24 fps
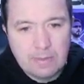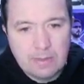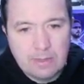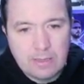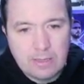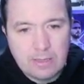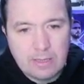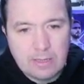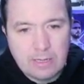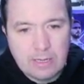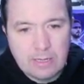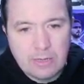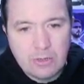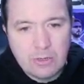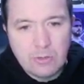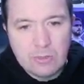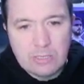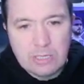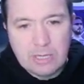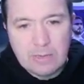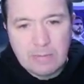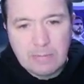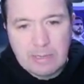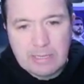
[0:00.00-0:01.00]
Can Kušić
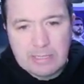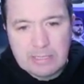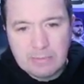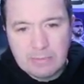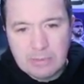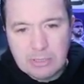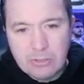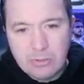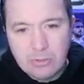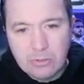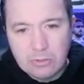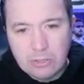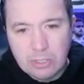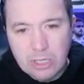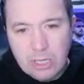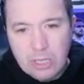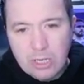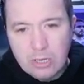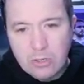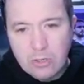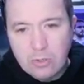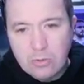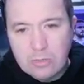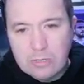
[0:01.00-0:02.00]
get past him? He does.
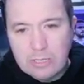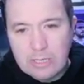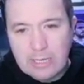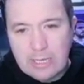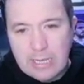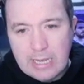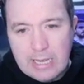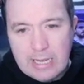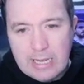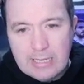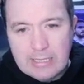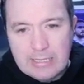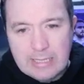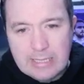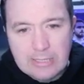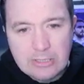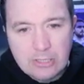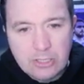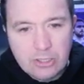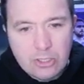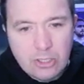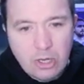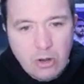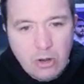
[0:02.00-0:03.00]
Kušić inside to
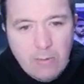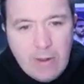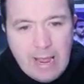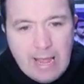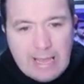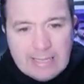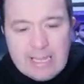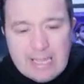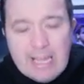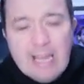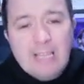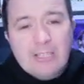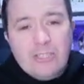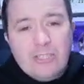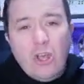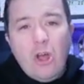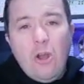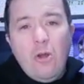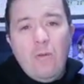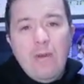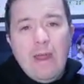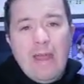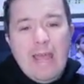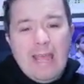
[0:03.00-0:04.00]
Torres.
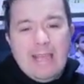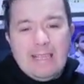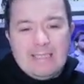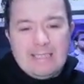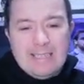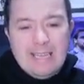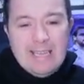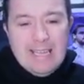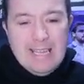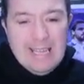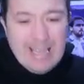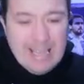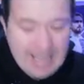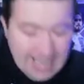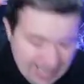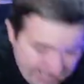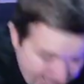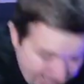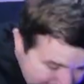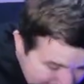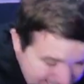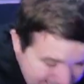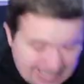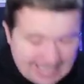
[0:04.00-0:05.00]
Torres,
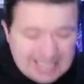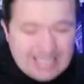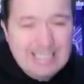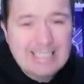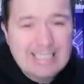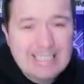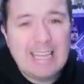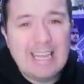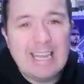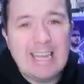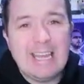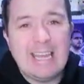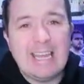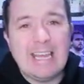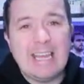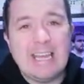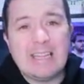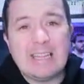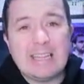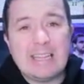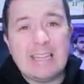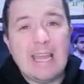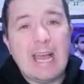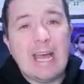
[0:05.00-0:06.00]
get in there.
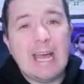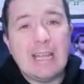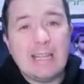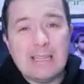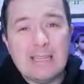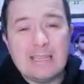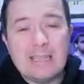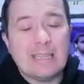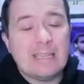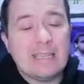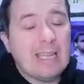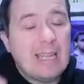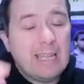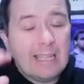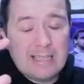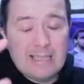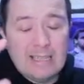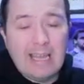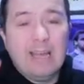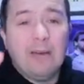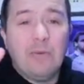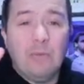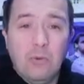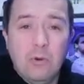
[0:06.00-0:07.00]
That that
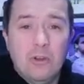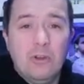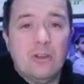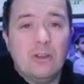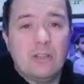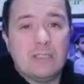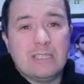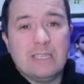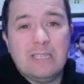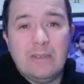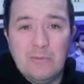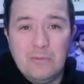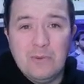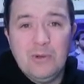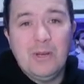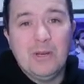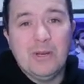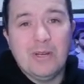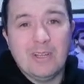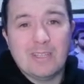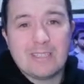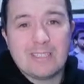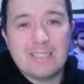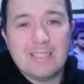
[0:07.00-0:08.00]
that worked. It
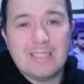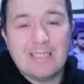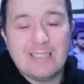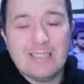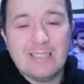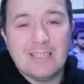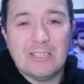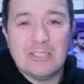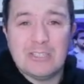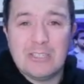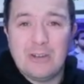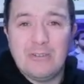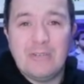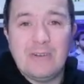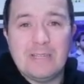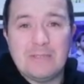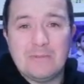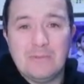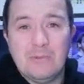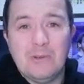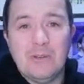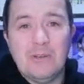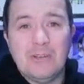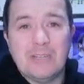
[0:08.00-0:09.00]
worked. The Torres
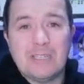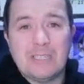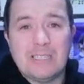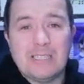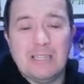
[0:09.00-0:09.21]
worked.